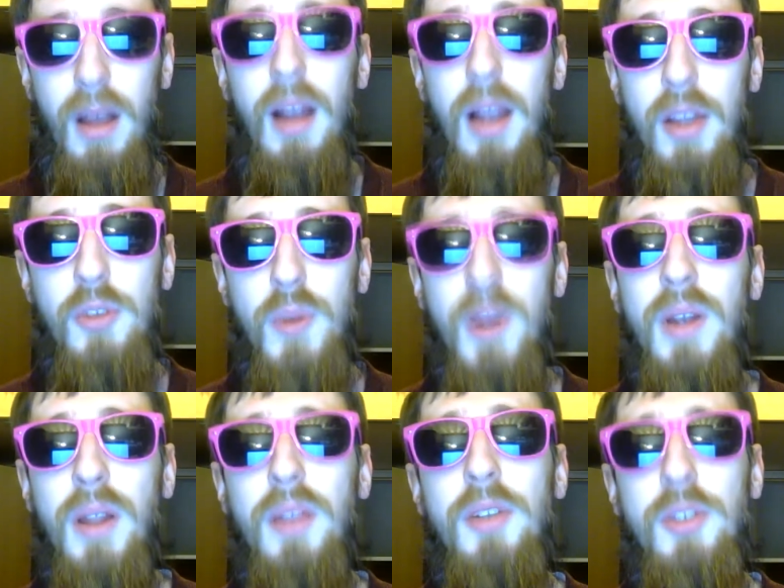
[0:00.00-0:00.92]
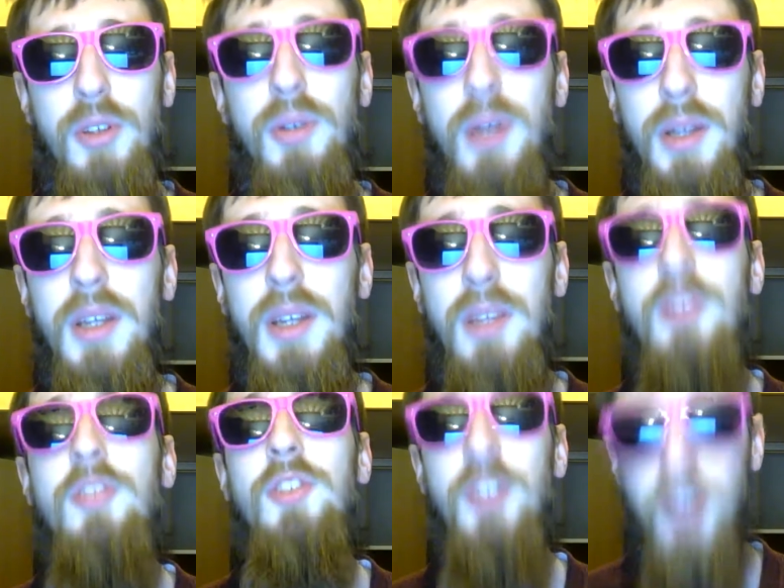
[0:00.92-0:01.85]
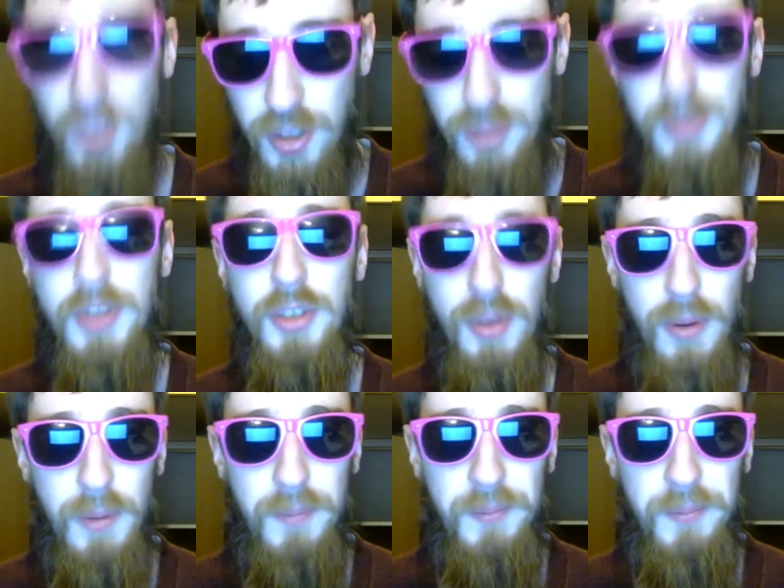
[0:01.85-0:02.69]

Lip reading: Let's quote another 2 hadiths just to be sure.